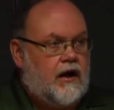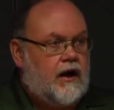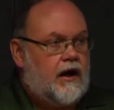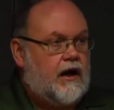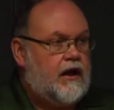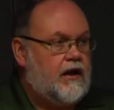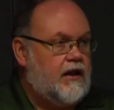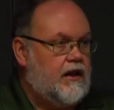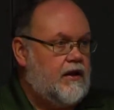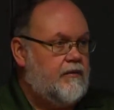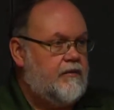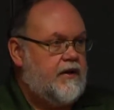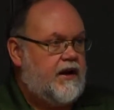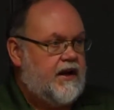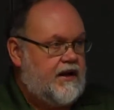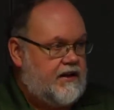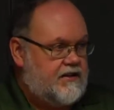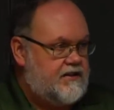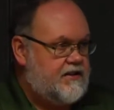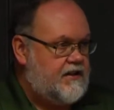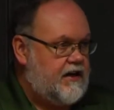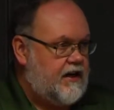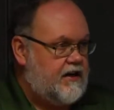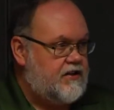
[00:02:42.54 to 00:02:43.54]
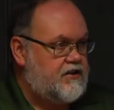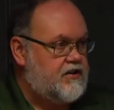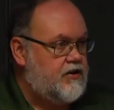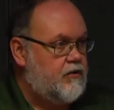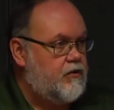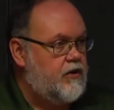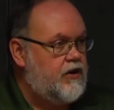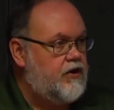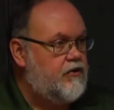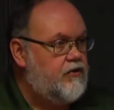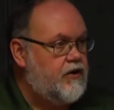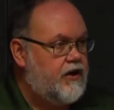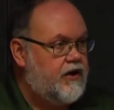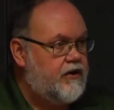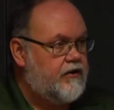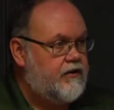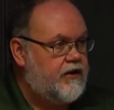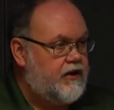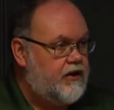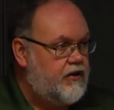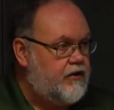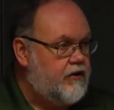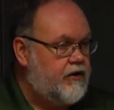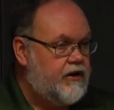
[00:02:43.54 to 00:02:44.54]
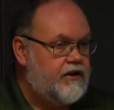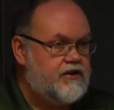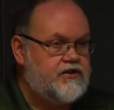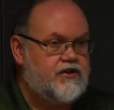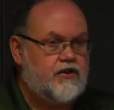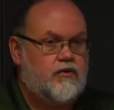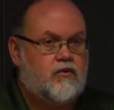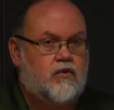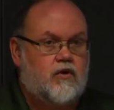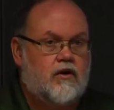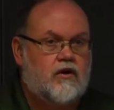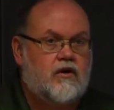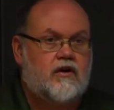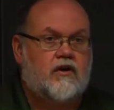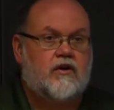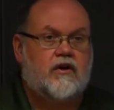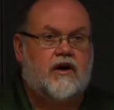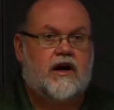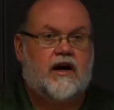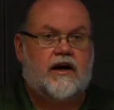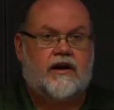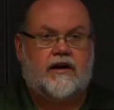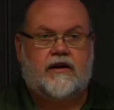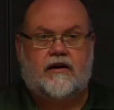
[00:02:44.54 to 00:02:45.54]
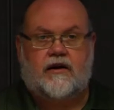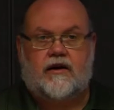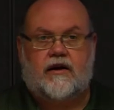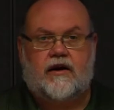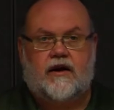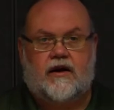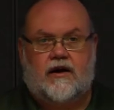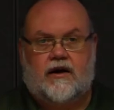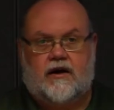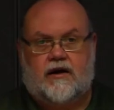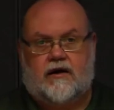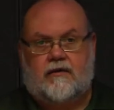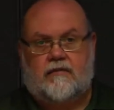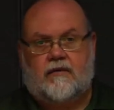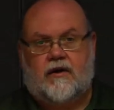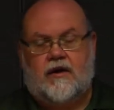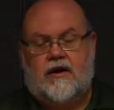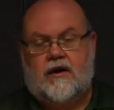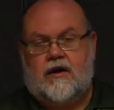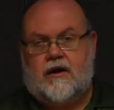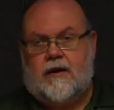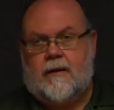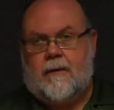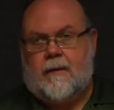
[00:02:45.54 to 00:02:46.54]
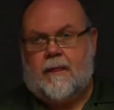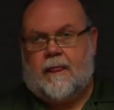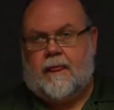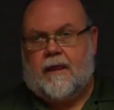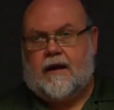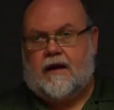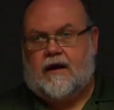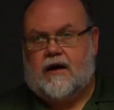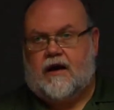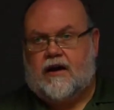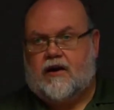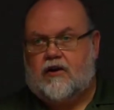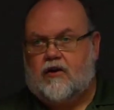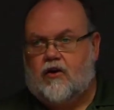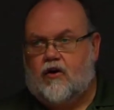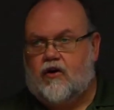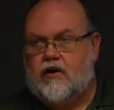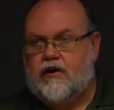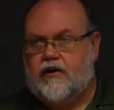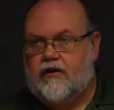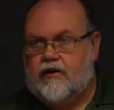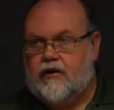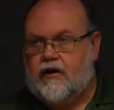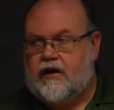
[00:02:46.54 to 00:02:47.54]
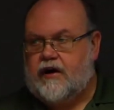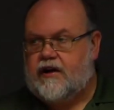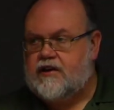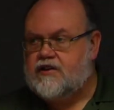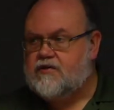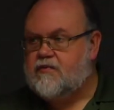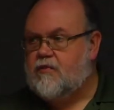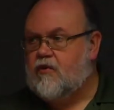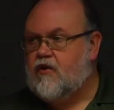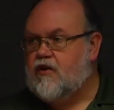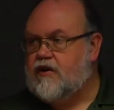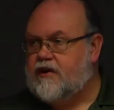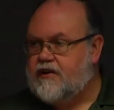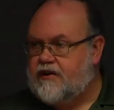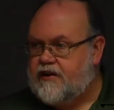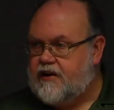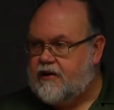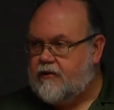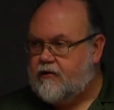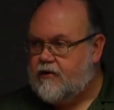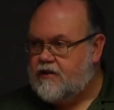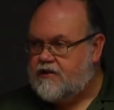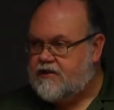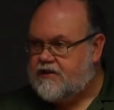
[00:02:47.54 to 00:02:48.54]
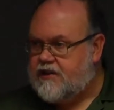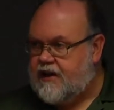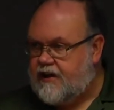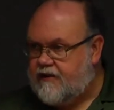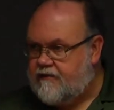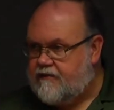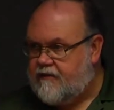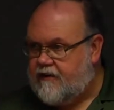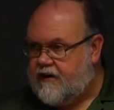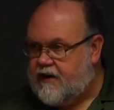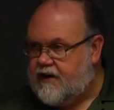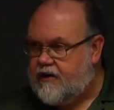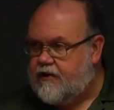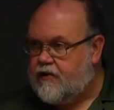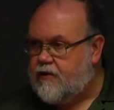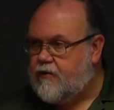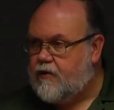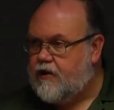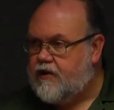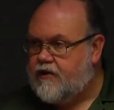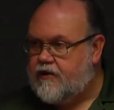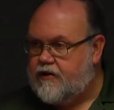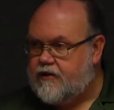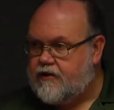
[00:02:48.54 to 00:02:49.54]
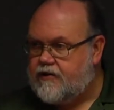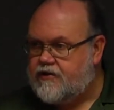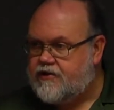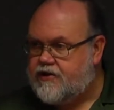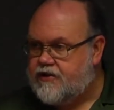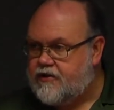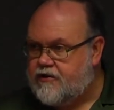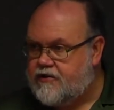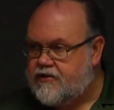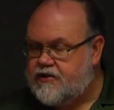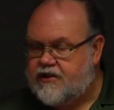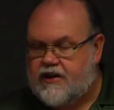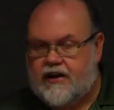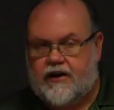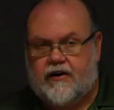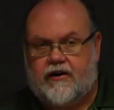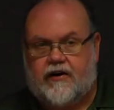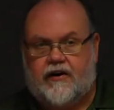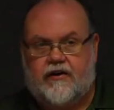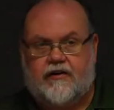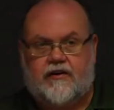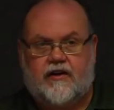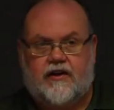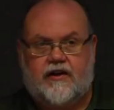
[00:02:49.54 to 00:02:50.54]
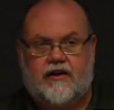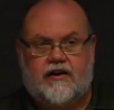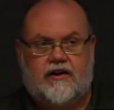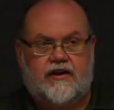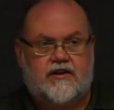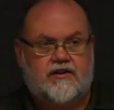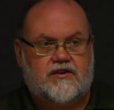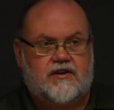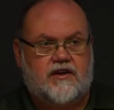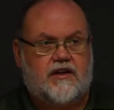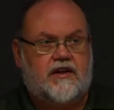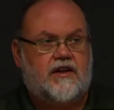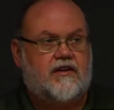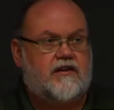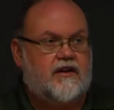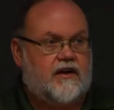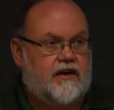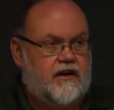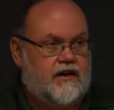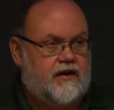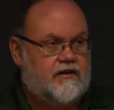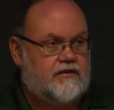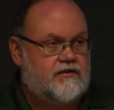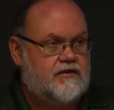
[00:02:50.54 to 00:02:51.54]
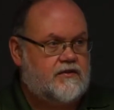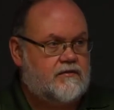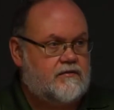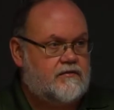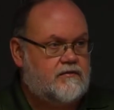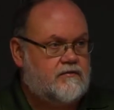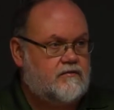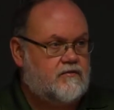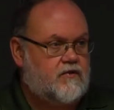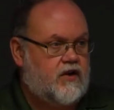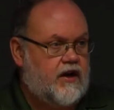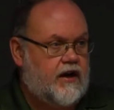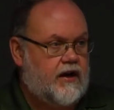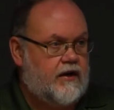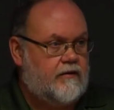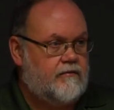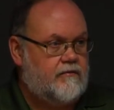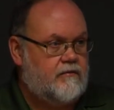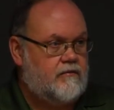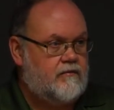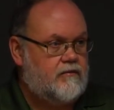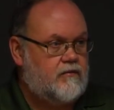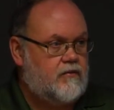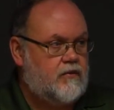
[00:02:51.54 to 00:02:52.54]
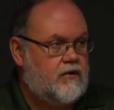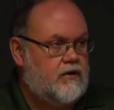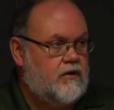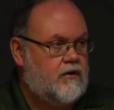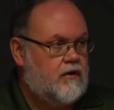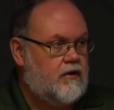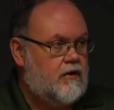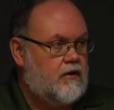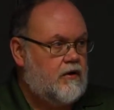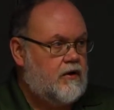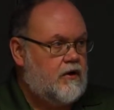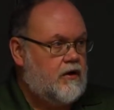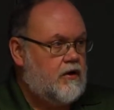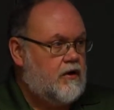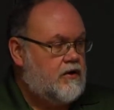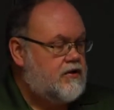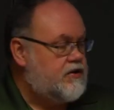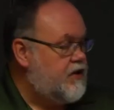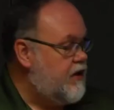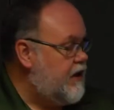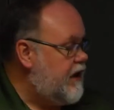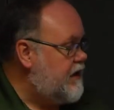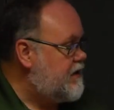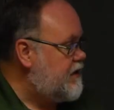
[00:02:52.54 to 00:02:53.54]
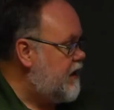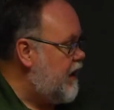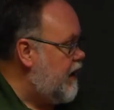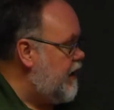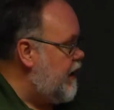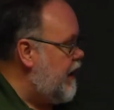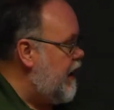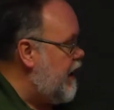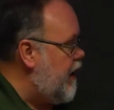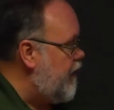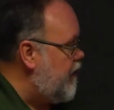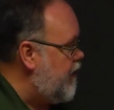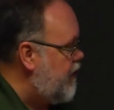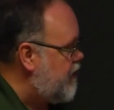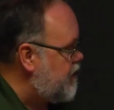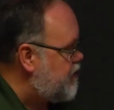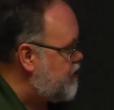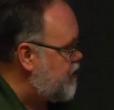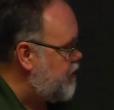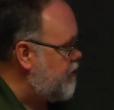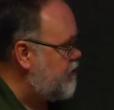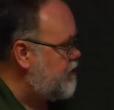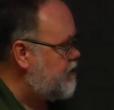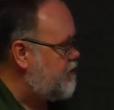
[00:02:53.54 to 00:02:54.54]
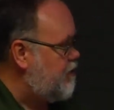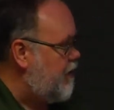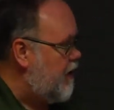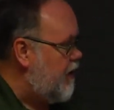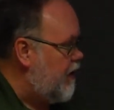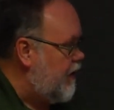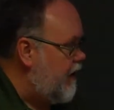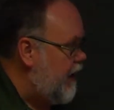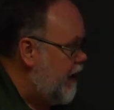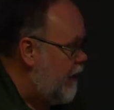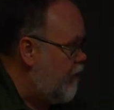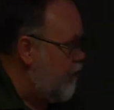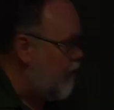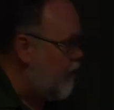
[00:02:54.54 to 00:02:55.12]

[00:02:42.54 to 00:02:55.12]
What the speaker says: eliminates that. So when you hear that your injured worker got a lawyer, it's more to deal with state fund or with your insurance carrier than it is anything else, okay? So that's kind of how the insurance part of that